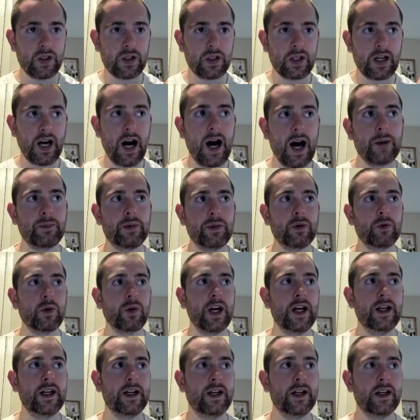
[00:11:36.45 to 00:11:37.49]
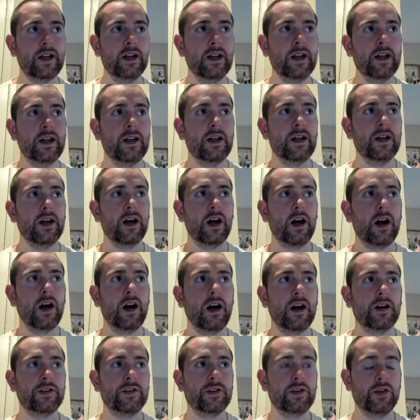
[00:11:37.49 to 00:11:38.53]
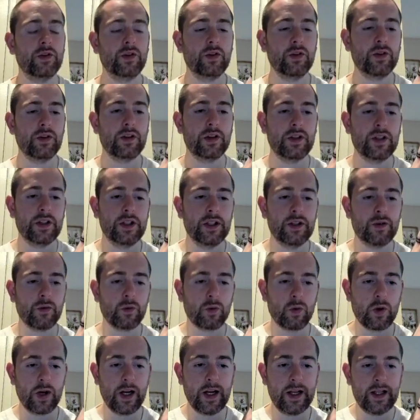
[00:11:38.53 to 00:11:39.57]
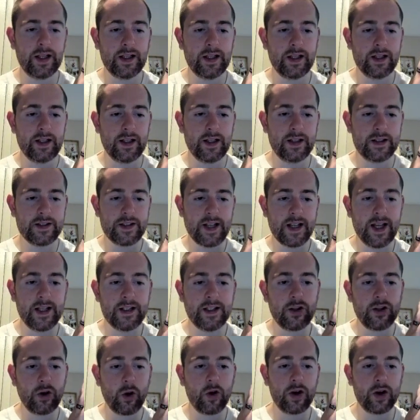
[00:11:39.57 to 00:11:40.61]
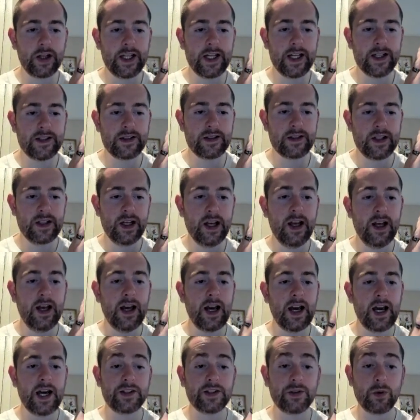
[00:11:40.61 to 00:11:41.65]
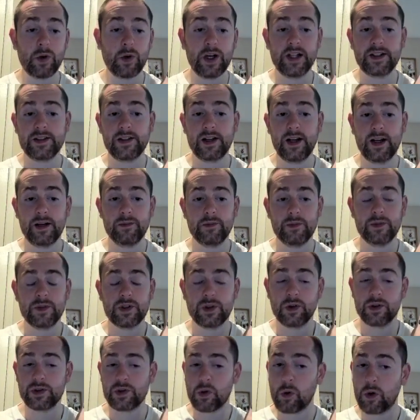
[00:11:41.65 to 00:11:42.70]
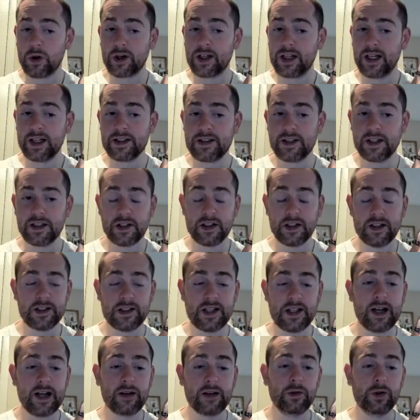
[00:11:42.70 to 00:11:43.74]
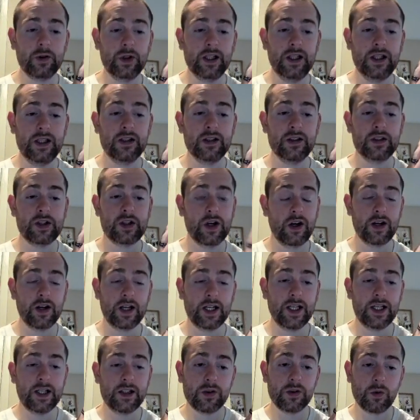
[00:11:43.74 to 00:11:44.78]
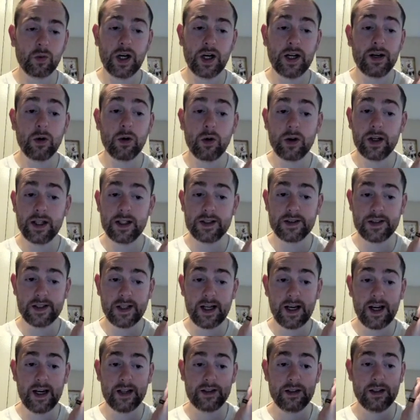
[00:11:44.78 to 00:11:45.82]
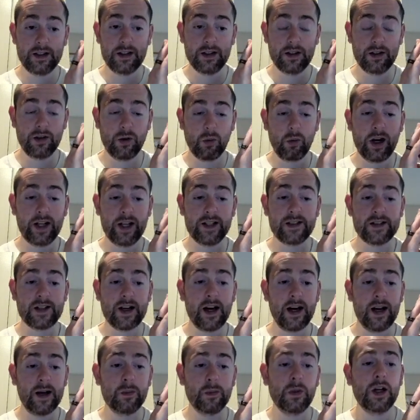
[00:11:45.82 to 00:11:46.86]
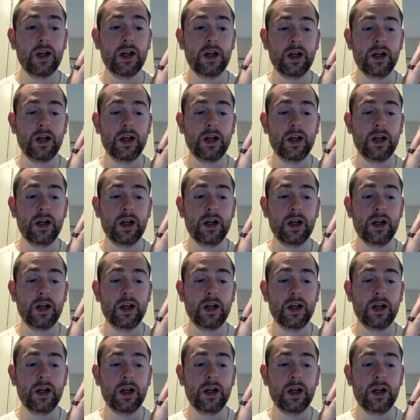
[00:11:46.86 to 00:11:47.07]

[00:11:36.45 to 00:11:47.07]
copywriting to the right intended audience at the right time. So it's organization and tactfully targeting the right audience at the right time